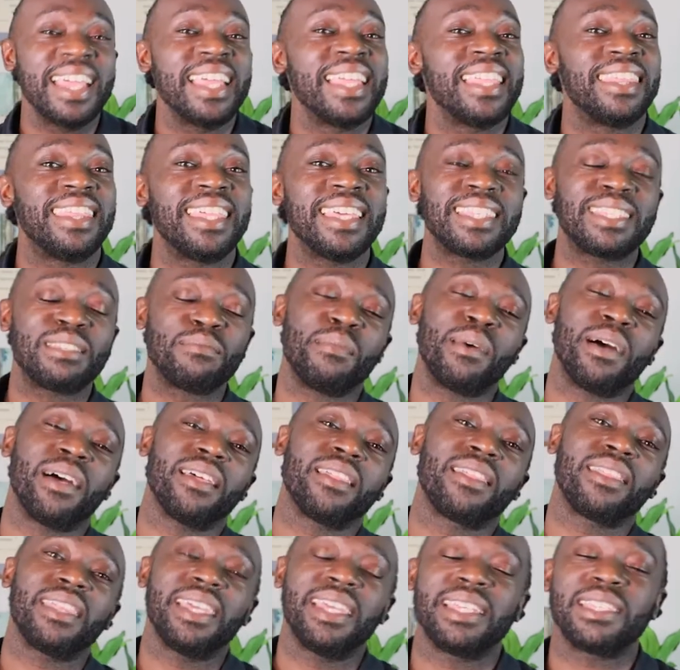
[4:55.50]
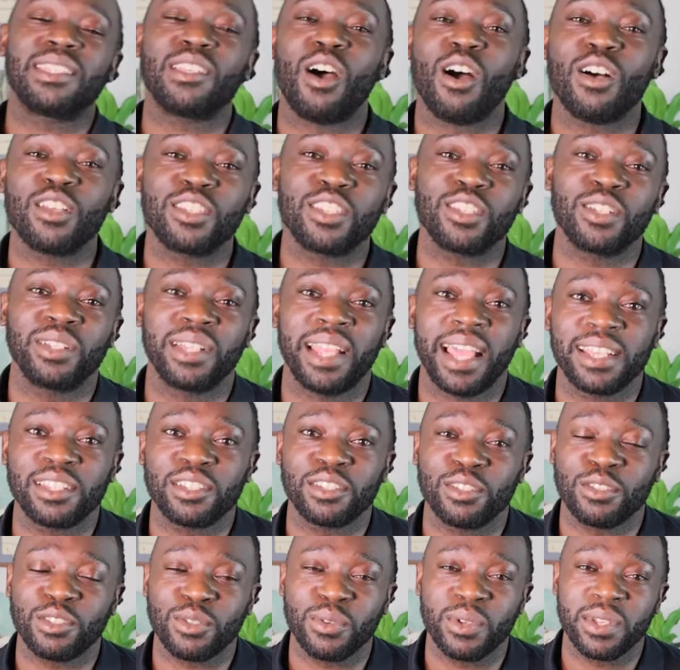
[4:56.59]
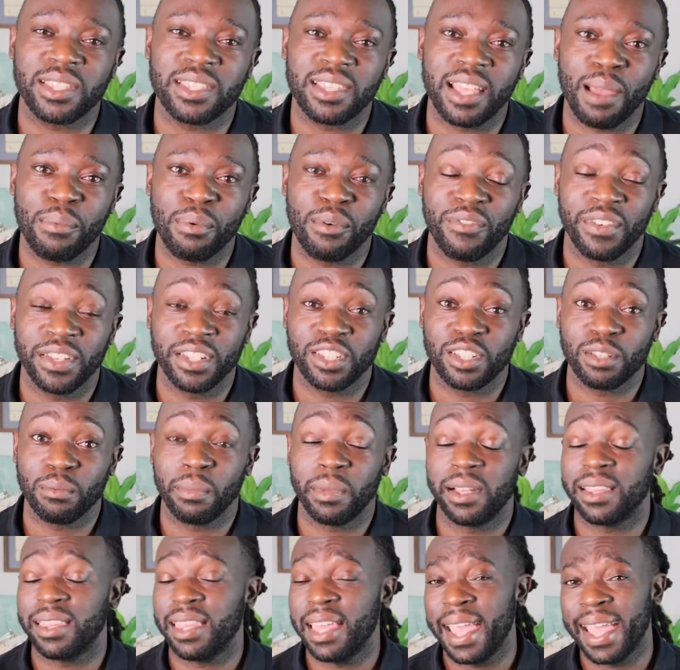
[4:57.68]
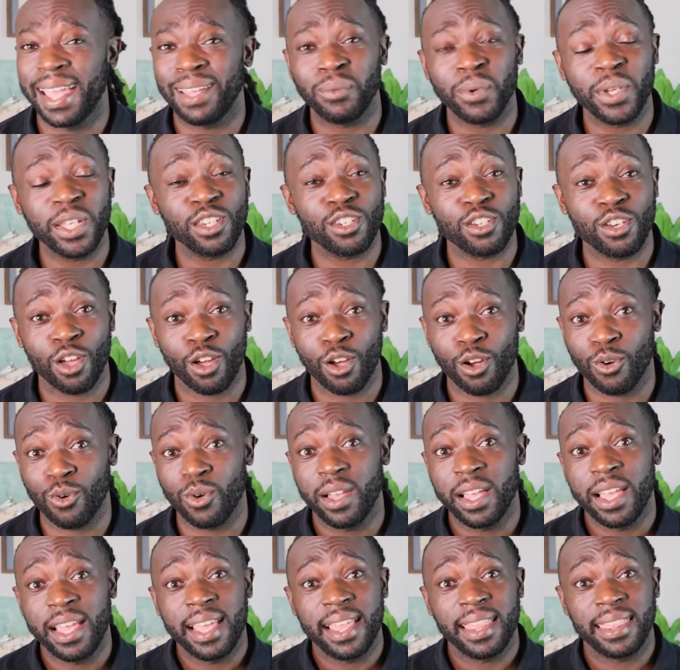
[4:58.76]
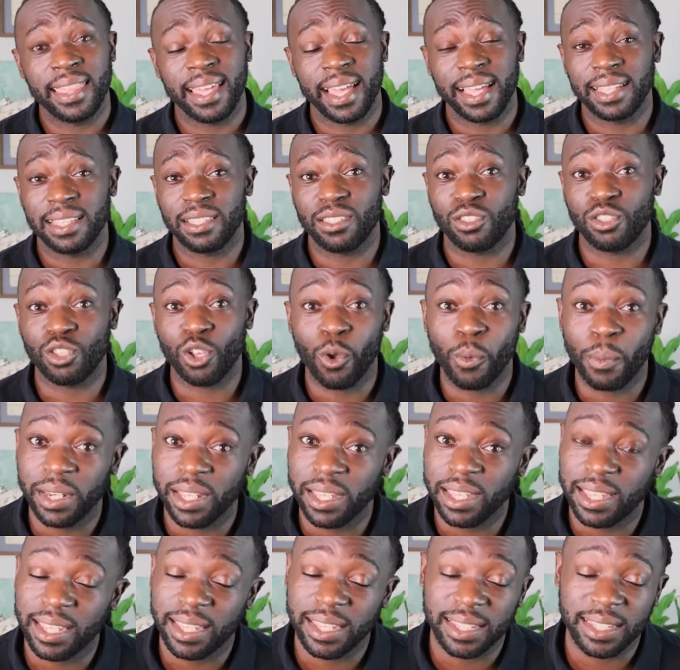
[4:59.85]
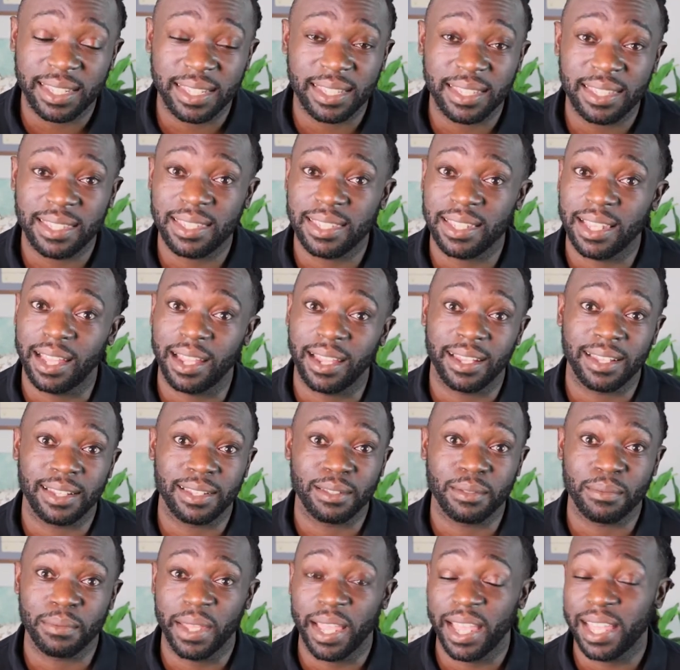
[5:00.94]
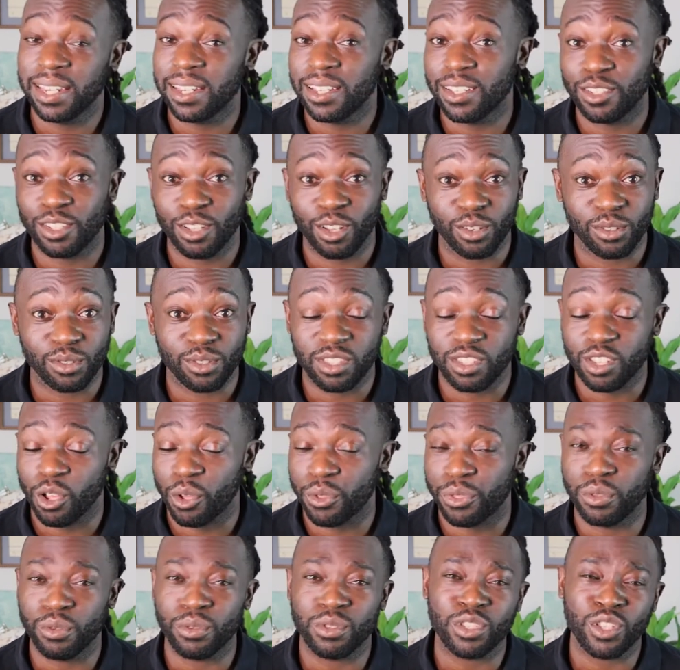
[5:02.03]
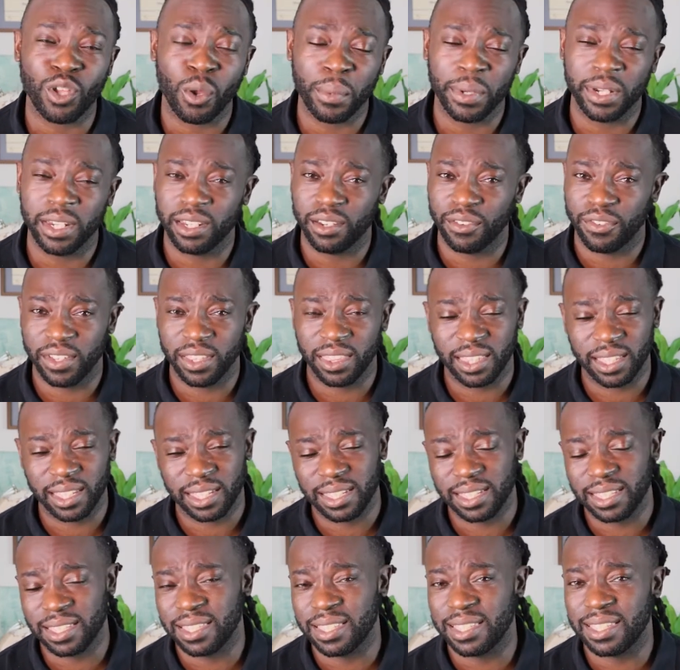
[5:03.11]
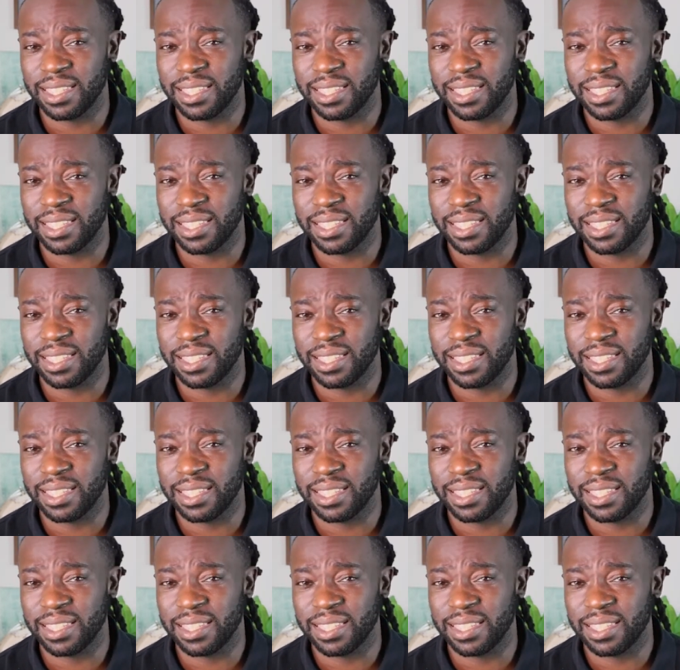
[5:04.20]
This month is also National Suicide Prevention Month, and we know that so many kids and adults go through so many different things.